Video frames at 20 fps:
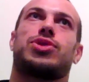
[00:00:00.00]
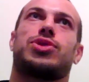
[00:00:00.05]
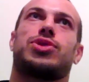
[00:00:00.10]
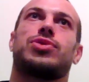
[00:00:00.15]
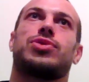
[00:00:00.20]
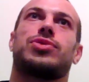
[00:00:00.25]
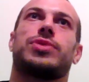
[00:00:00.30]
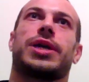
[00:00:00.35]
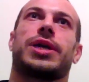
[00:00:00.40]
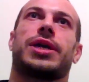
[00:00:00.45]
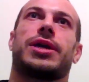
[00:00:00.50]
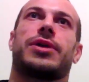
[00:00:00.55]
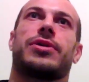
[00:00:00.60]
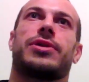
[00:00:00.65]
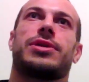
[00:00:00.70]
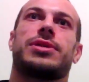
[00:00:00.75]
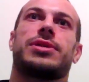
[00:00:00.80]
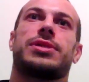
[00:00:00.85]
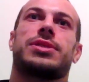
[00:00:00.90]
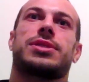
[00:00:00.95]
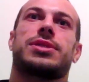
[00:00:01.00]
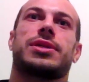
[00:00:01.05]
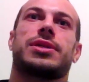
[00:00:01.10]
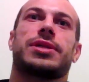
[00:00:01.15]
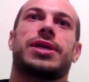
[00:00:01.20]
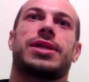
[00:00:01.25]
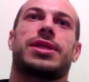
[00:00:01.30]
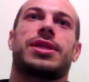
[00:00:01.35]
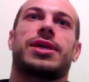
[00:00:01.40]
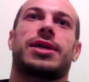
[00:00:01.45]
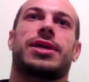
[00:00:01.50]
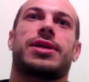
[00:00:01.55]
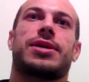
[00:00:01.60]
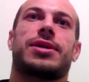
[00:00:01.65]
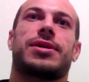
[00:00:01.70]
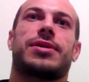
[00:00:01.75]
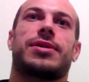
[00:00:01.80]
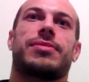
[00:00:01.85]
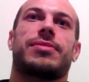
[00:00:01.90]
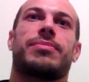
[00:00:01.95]
2 areas that I
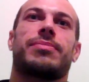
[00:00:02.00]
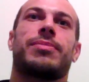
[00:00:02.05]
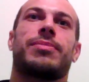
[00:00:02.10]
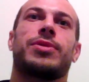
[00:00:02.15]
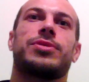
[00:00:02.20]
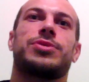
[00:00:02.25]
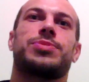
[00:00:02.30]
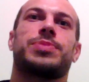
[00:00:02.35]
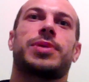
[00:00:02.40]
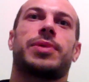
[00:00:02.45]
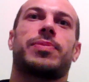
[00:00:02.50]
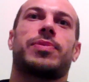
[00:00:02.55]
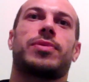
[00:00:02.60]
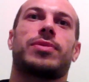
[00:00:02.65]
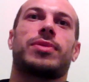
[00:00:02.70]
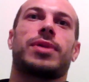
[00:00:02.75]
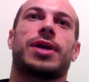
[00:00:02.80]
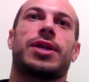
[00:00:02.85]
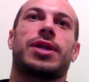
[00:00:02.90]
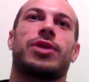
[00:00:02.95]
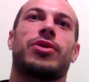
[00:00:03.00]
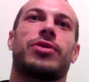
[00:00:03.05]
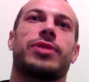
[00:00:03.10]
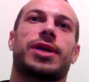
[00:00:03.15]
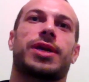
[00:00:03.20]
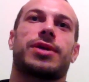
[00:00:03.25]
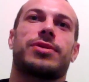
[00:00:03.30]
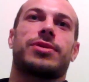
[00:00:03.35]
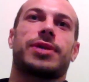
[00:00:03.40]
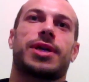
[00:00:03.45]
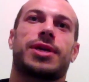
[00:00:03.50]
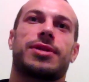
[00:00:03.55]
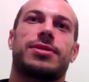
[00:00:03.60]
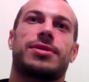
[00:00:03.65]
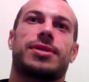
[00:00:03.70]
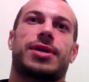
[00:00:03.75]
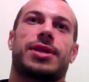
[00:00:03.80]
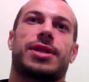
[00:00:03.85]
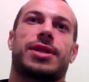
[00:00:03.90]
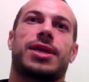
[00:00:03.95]
think most people are not that good
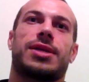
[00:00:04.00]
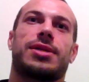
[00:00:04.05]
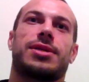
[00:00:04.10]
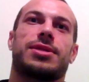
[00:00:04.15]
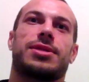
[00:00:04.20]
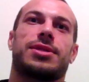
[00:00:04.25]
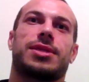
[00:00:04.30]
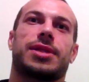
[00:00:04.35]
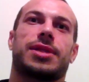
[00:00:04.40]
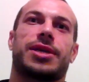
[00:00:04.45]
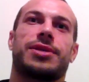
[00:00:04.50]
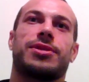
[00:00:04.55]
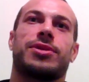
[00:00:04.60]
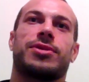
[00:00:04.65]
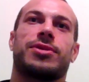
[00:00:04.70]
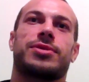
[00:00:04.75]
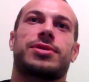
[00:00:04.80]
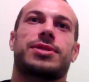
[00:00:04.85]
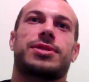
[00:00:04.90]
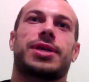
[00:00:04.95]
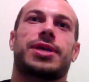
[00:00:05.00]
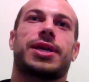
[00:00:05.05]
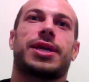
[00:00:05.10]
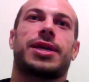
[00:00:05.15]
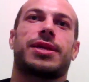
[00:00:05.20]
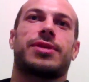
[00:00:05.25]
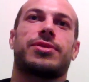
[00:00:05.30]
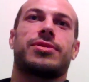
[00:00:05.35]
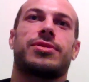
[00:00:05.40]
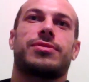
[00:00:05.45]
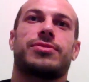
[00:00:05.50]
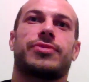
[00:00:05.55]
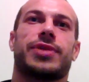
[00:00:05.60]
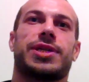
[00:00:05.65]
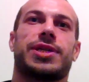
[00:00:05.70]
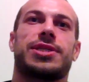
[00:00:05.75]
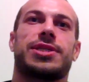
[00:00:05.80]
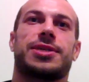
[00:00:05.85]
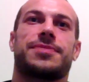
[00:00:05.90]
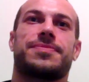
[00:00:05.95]
at, and that is leg locks and
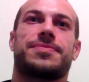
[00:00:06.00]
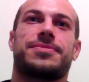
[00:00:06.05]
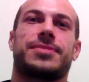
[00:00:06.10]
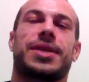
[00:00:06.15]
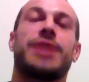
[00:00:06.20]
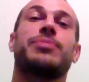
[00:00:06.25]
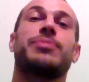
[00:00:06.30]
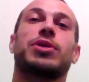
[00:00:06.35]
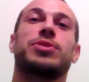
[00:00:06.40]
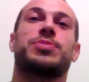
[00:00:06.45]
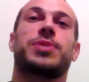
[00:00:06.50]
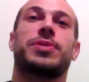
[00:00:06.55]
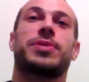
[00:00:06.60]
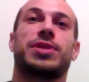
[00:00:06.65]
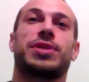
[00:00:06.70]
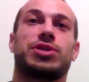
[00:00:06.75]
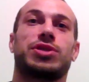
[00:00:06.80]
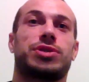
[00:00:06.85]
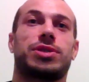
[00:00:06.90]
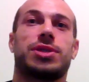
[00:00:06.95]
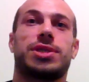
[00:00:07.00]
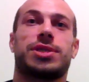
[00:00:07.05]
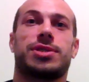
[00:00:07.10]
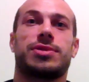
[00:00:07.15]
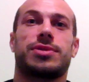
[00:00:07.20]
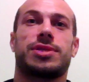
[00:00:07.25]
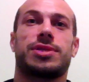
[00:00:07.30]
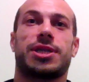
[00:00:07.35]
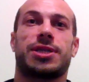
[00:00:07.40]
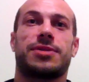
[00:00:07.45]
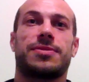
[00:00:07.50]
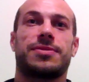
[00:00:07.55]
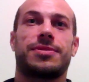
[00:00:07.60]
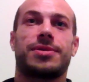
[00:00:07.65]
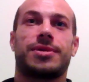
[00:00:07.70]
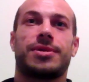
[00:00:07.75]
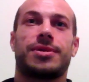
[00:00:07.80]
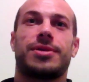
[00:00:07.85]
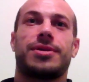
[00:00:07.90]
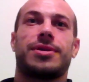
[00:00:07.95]
wrestling. Most people in the jiu-jitsu scene.
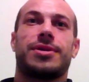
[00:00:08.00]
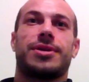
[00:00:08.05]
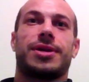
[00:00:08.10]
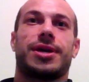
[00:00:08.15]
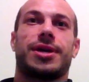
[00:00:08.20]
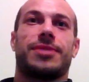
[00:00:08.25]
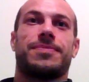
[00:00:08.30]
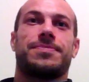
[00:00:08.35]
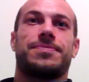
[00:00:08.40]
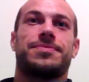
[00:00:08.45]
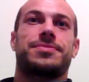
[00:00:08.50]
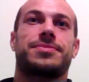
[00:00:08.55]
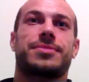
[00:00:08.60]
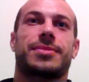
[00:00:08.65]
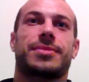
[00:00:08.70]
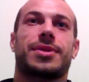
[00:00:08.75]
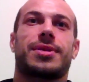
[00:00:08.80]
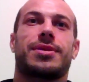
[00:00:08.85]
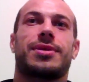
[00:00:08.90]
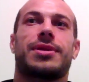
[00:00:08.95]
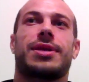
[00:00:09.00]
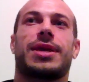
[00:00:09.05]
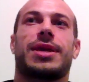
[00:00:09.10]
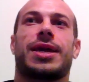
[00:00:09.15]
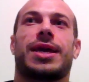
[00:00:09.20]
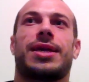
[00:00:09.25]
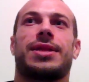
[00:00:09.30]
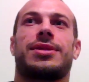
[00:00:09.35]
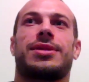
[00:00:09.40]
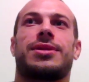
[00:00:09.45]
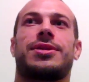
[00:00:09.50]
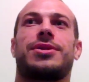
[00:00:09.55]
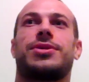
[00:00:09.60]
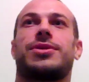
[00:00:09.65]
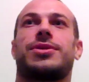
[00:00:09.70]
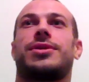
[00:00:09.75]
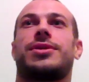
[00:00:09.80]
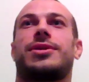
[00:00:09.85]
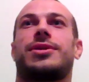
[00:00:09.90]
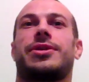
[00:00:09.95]
Um, and
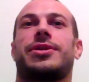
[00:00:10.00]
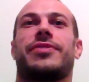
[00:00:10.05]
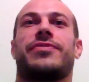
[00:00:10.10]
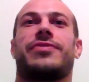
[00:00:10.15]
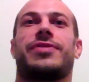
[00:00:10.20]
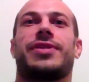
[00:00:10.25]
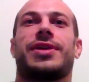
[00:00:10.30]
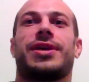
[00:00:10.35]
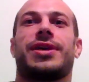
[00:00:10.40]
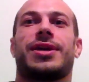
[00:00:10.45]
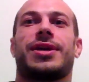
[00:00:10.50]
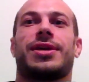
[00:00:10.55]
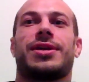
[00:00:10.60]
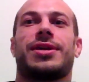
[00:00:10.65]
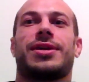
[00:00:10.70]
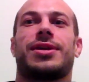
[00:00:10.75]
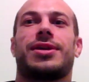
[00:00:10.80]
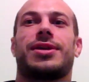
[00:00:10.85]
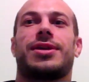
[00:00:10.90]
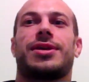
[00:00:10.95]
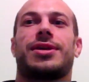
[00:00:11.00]
if they're,